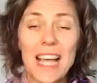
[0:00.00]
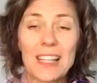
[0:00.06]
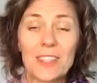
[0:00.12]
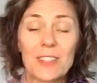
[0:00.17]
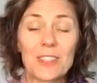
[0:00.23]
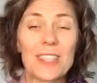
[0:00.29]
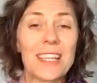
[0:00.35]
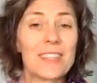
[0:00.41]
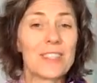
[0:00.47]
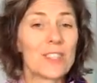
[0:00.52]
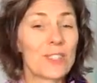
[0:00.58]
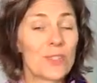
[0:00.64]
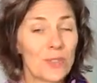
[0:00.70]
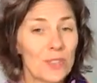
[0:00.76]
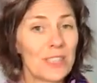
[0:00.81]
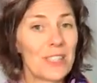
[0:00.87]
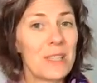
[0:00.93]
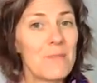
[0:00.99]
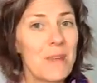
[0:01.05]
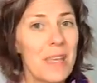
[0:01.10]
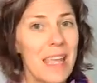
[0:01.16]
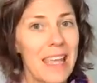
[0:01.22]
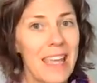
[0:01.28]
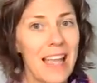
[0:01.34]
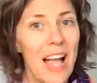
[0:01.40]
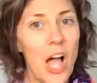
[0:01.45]
the storyteller can
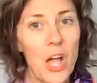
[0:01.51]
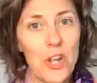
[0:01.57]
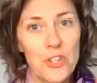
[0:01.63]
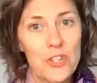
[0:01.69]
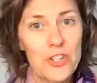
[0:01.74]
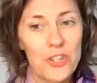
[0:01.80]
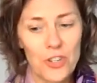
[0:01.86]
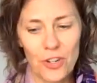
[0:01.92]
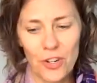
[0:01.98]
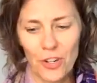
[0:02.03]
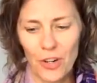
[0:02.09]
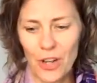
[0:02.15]
certainly be